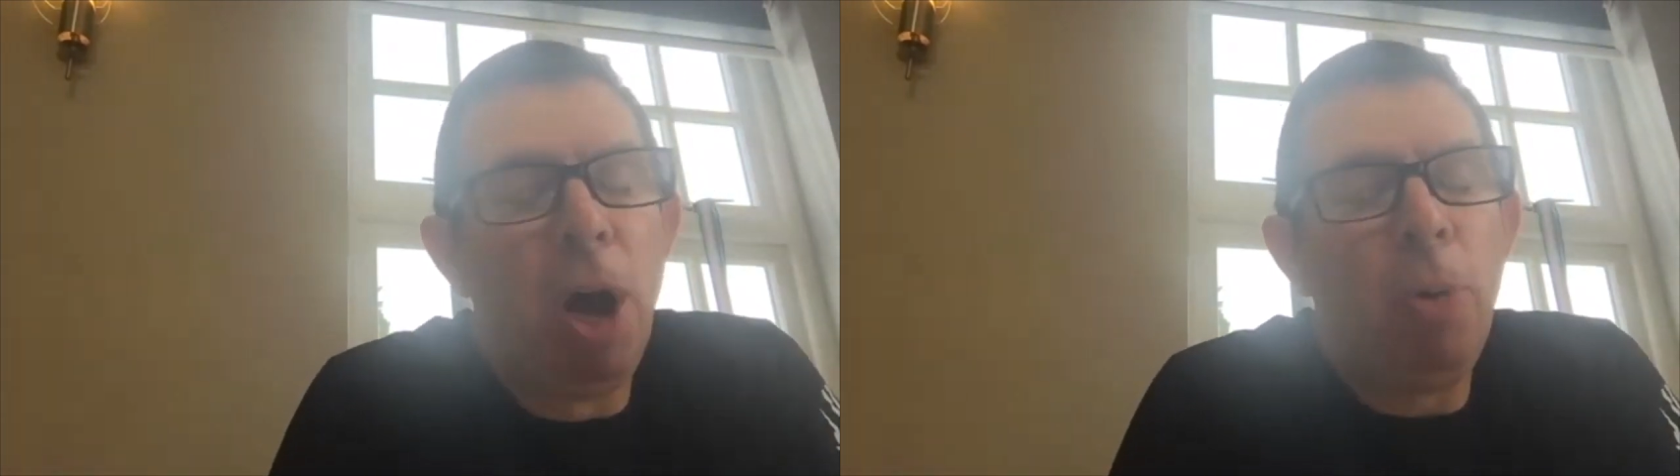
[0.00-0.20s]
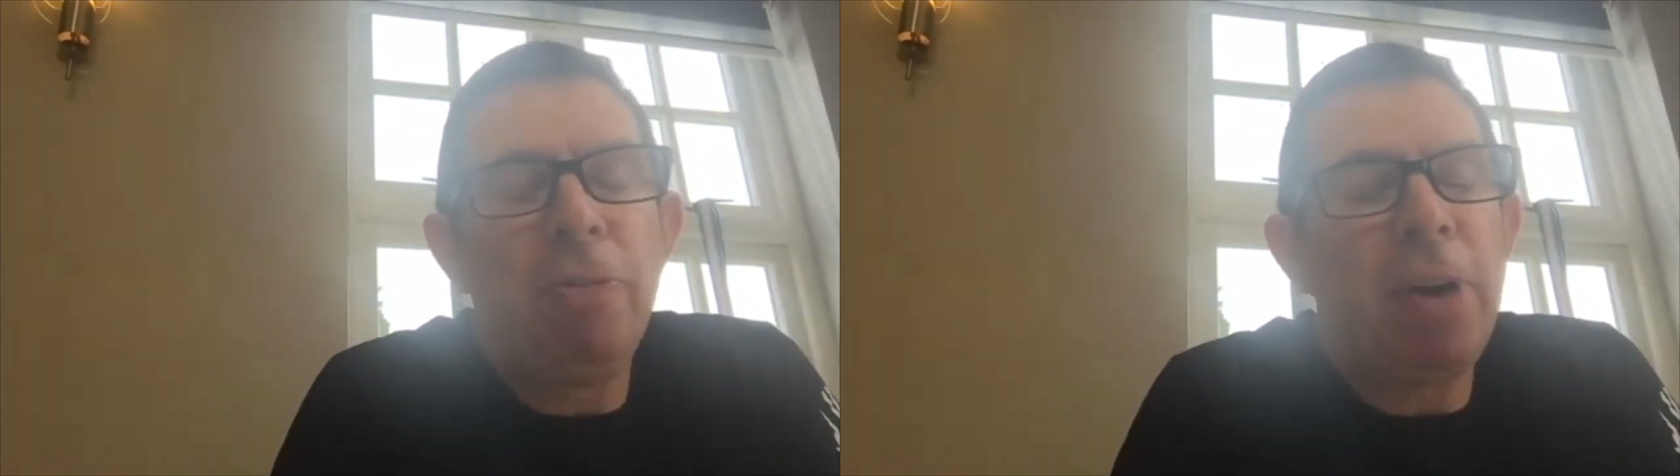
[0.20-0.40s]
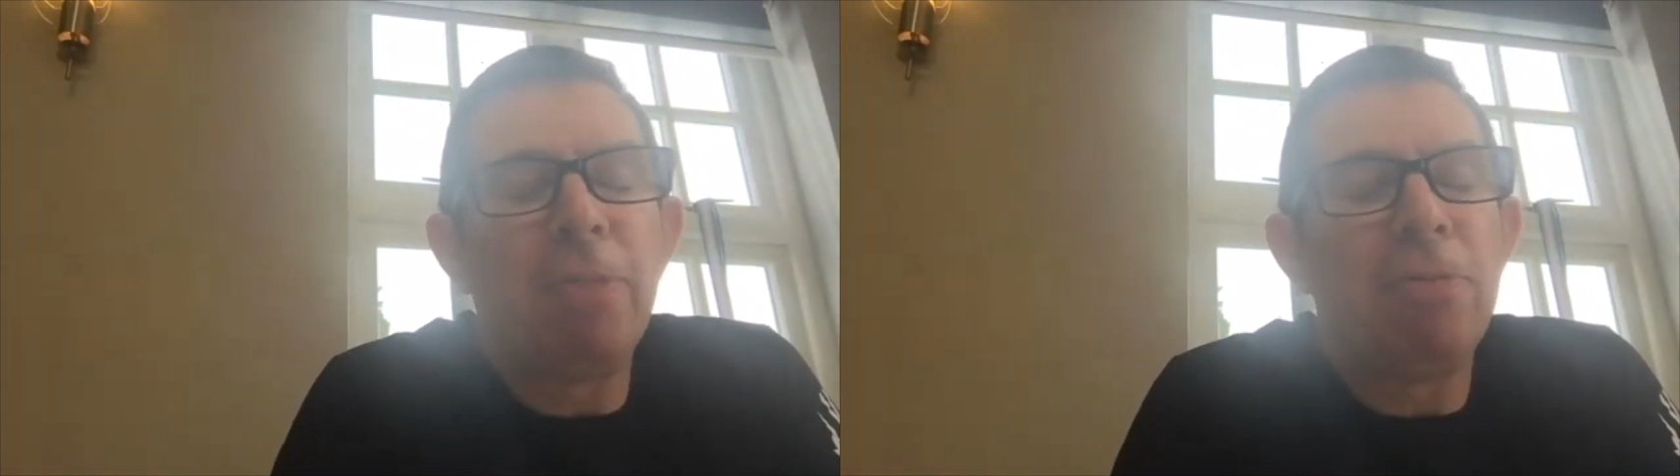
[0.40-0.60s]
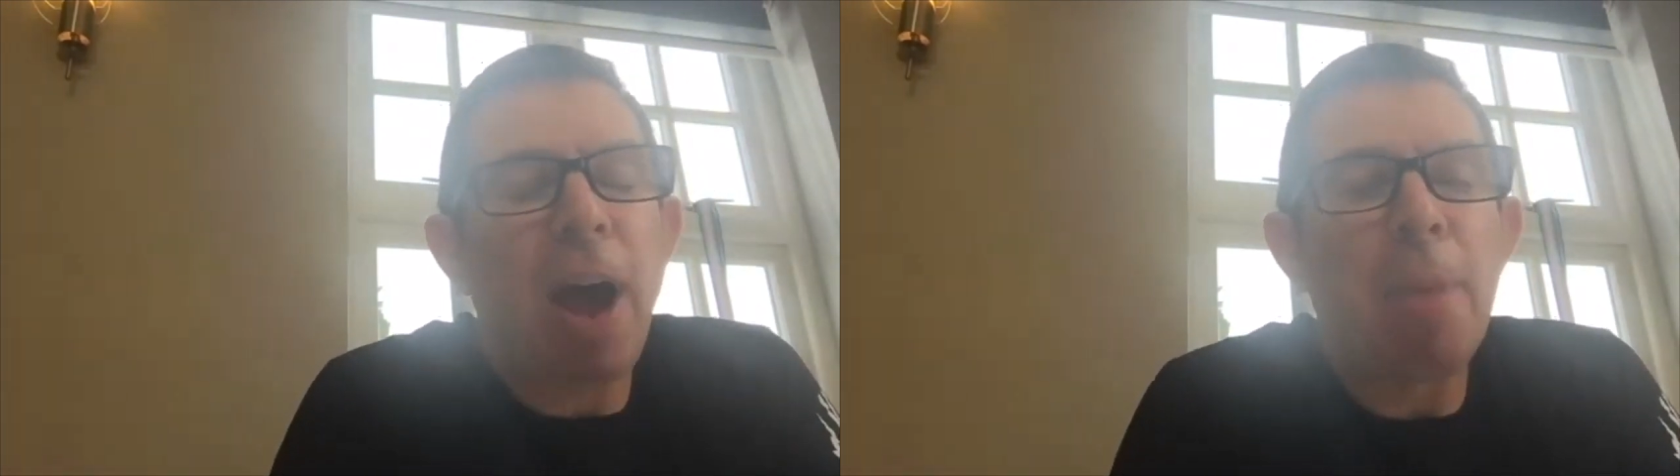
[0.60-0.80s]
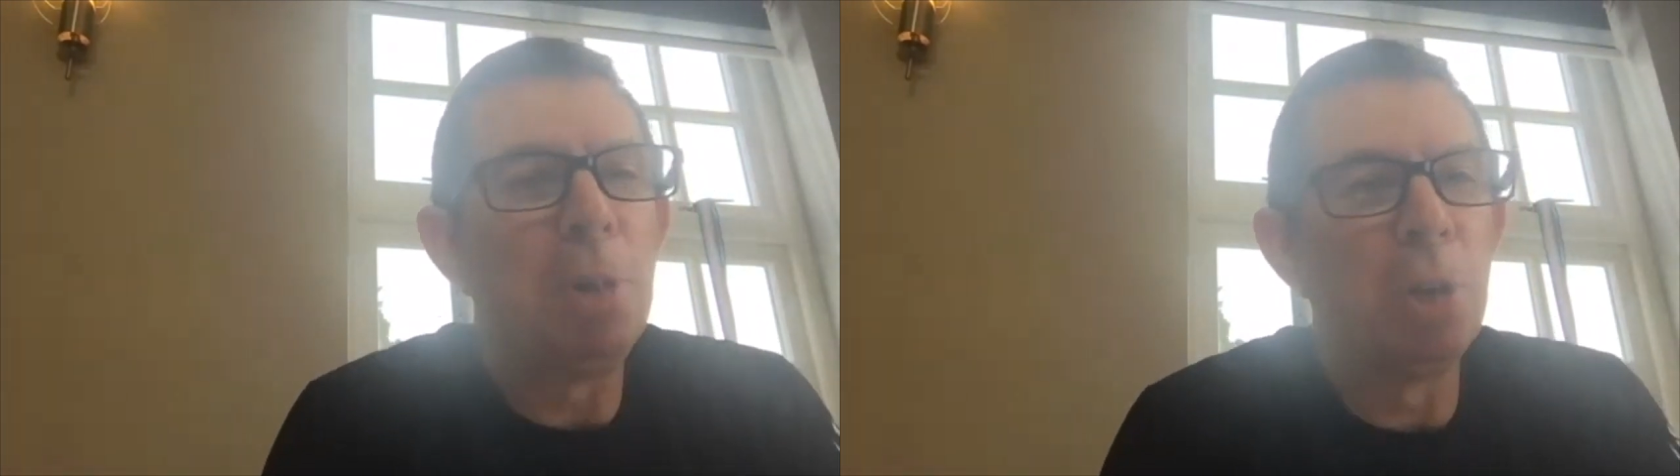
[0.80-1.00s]
we've had
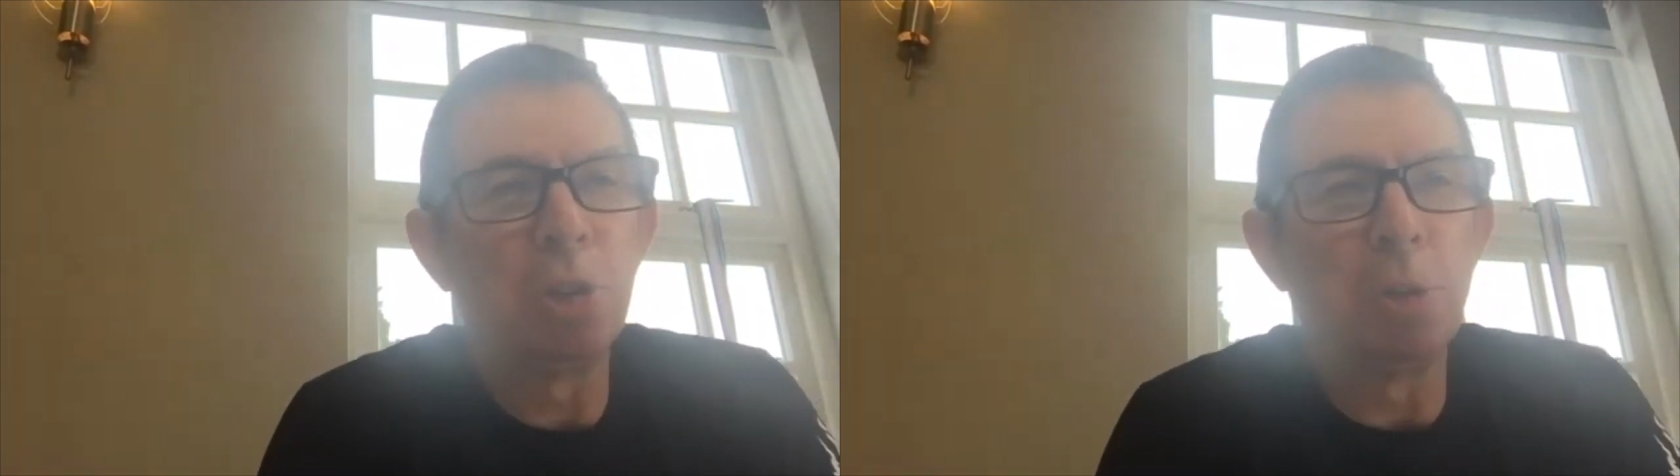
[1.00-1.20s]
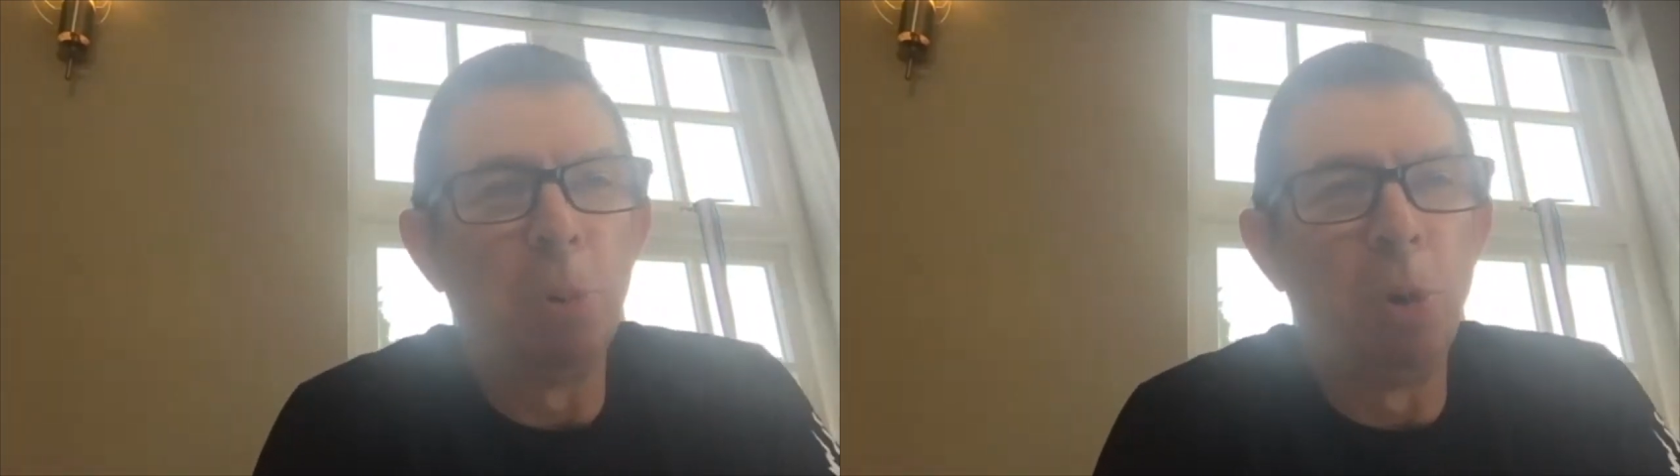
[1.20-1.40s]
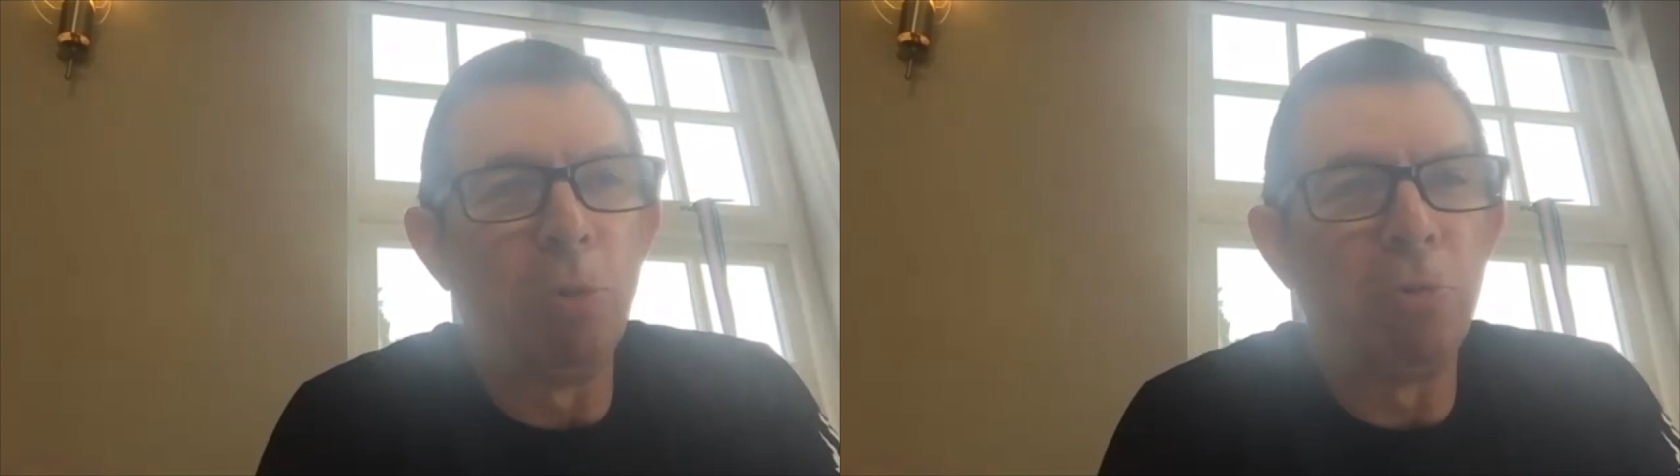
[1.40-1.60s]
fabulous support